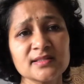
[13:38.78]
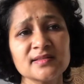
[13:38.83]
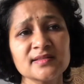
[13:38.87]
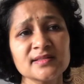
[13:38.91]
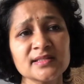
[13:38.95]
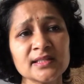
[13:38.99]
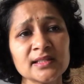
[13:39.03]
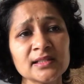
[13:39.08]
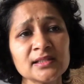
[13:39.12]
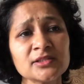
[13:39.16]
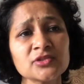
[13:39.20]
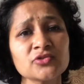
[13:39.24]

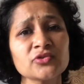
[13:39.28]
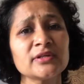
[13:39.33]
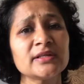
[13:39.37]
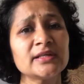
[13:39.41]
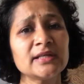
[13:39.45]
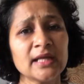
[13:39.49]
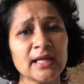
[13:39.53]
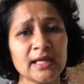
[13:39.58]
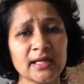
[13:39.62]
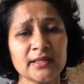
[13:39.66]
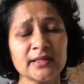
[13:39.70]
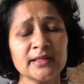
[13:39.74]
till
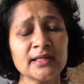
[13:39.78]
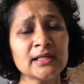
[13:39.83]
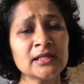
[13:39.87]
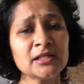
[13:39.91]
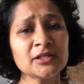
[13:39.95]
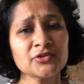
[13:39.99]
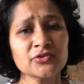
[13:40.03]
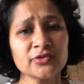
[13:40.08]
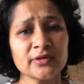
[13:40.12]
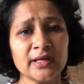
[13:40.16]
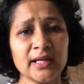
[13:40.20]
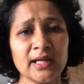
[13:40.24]

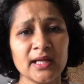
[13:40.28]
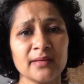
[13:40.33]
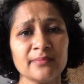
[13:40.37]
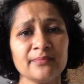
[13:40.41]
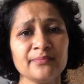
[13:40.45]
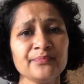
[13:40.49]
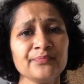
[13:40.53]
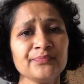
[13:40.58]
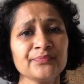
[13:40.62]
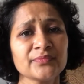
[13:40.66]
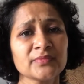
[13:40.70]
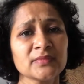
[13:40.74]

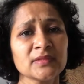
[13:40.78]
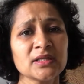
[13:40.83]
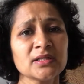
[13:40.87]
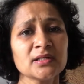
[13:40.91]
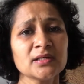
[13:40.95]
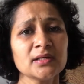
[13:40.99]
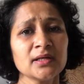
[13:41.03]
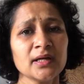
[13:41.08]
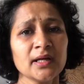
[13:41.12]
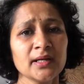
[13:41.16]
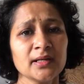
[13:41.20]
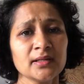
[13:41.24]
today,
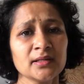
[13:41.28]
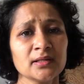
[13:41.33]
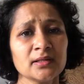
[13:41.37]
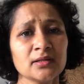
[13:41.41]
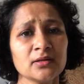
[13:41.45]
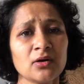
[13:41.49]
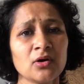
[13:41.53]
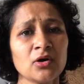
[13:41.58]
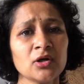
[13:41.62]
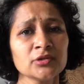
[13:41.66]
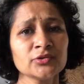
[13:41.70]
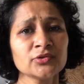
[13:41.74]

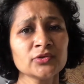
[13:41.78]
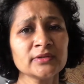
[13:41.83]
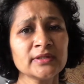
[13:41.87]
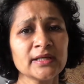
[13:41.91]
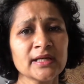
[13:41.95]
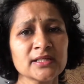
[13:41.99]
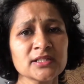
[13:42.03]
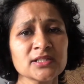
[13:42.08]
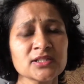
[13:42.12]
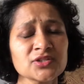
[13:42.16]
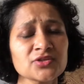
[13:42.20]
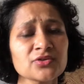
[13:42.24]
although they
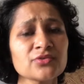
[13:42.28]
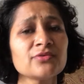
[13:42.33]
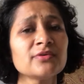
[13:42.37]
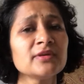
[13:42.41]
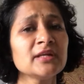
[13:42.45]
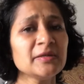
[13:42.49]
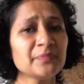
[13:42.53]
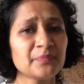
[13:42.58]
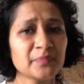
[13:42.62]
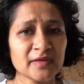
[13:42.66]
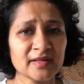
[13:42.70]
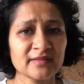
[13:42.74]
are just
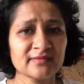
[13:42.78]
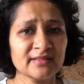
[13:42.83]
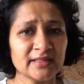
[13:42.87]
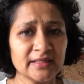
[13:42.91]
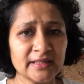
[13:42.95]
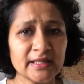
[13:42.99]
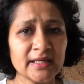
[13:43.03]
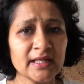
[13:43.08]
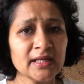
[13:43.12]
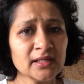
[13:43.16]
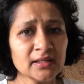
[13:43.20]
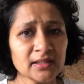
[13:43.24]

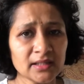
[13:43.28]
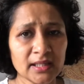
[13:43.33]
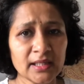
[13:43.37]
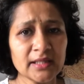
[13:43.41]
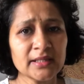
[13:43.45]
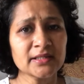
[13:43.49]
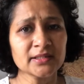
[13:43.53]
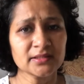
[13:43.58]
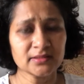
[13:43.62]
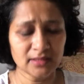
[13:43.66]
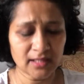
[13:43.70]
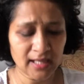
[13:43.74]
representing
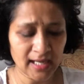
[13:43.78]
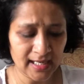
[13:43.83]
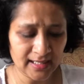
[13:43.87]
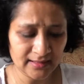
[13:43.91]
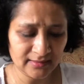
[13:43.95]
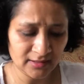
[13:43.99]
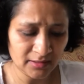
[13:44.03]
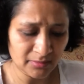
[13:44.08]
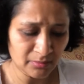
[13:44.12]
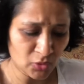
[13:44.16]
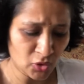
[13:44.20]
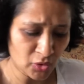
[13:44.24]
it
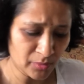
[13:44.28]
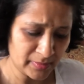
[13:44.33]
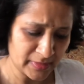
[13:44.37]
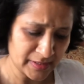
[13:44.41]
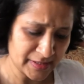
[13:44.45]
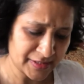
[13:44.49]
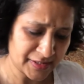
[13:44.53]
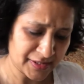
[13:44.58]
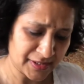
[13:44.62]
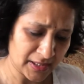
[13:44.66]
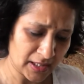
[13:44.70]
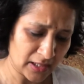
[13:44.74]
at the
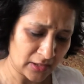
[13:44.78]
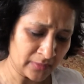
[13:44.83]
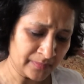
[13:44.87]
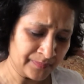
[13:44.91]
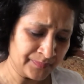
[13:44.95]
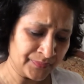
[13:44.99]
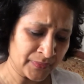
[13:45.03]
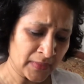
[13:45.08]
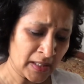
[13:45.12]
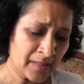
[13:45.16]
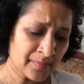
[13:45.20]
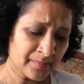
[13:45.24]
moment now,
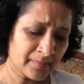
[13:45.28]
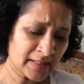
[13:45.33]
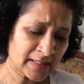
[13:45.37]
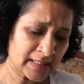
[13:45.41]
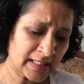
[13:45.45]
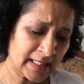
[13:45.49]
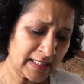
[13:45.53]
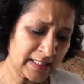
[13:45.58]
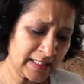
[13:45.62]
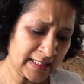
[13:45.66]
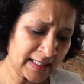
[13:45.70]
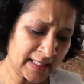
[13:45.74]
but
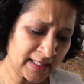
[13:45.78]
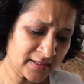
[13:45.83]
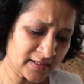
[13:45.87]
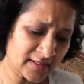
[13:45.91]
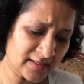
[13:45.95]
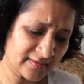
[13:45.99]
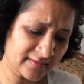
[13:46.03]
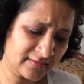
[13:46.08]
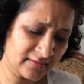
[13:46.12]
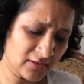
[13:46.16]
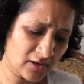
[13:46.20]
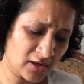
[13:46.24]
India
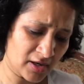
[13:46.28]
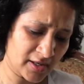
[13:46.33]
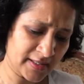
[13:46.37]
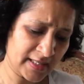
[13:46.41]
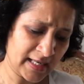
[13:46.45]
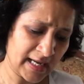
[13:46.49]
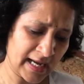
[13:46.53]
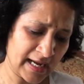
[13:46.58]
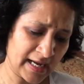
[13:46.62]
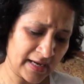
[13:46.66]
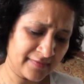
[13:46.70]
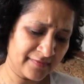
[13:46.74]
does not
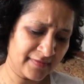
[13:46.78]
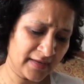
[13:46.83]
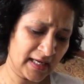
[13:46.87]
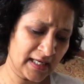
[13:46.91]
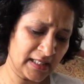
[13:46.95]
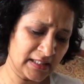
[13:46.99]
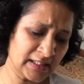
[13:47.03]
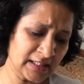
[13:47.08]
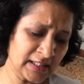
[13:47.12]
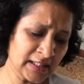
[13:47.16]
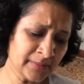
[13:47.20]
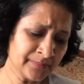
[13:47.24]
have
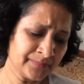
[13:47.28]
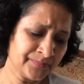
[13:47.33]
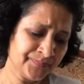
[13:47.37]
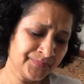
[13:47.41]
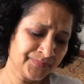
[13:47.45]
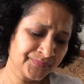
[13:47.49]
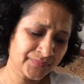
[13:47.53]
any